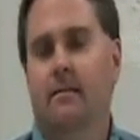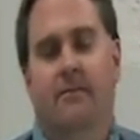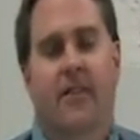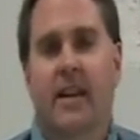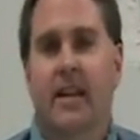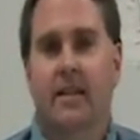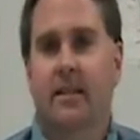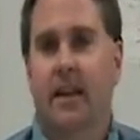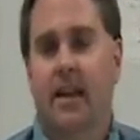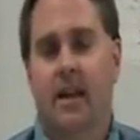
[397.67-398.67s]
fittings
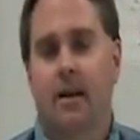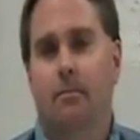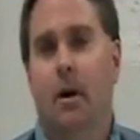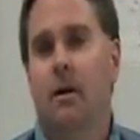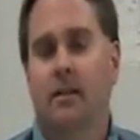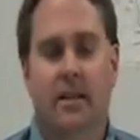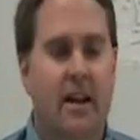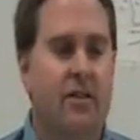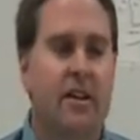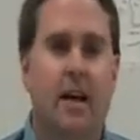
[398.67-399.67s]
and parts, and
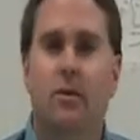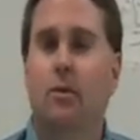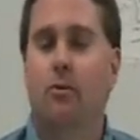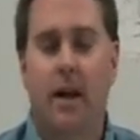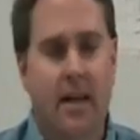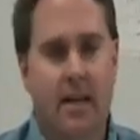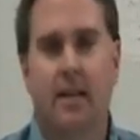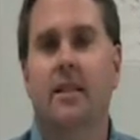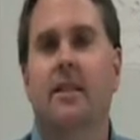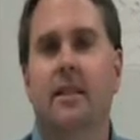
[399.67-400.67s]
every time you break into
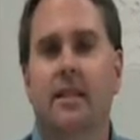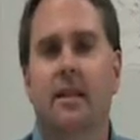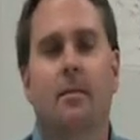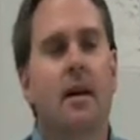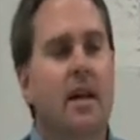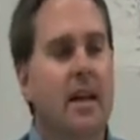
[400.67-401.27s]
the system,